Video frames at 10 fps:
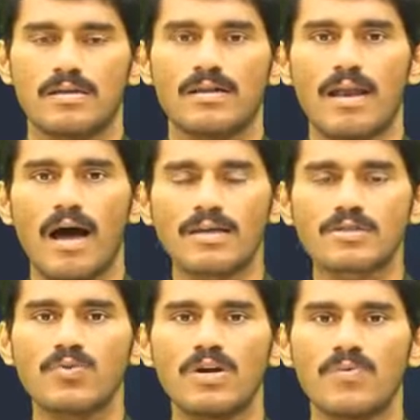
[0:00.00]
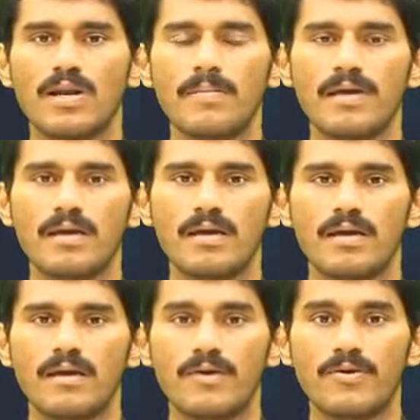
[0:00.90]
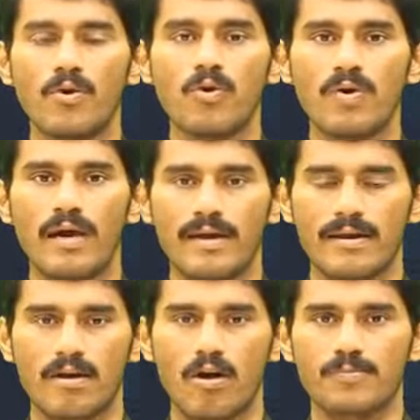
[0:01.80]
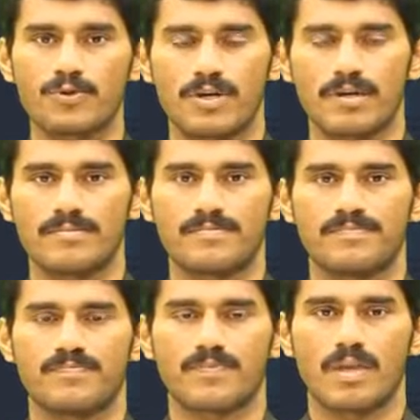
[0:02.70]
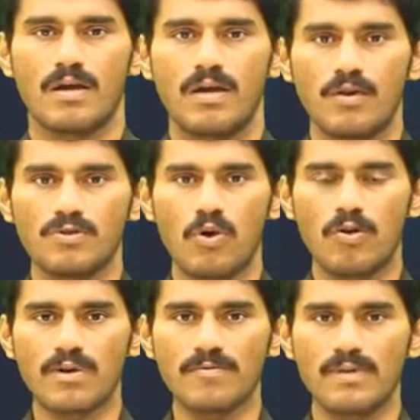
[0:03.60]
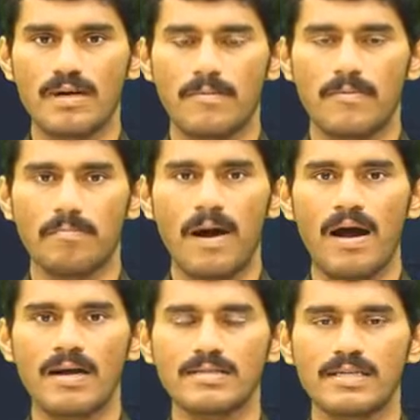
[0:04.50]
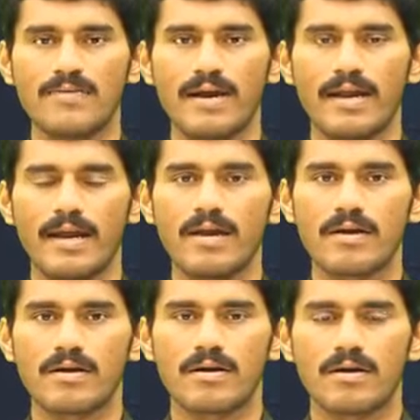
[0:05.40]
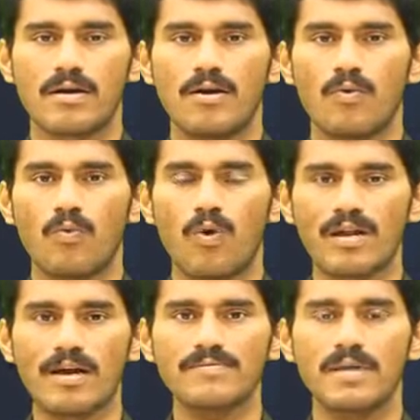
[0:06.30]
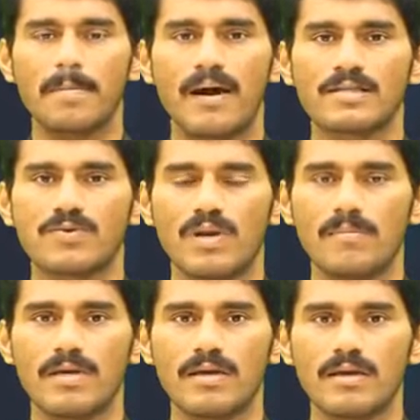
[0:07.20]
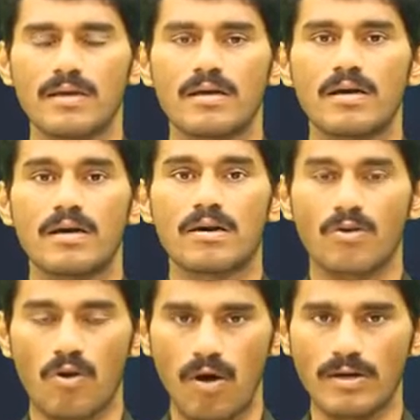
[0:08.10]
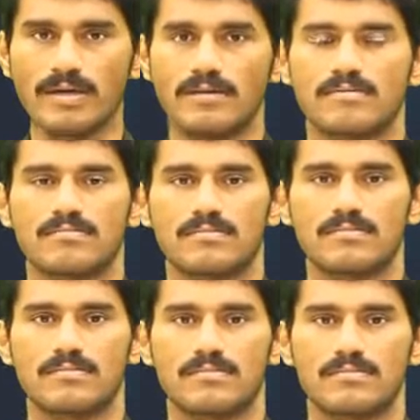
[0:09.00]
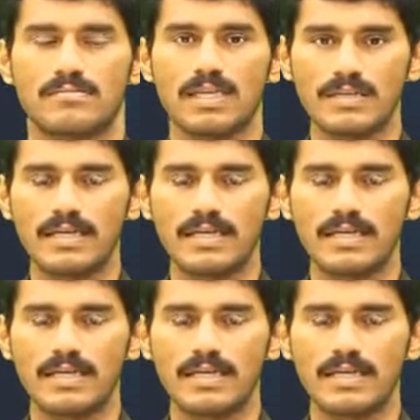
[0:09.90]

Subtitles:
The last one will be no error option. So out of the parts divided, one of the parts will be wrong. The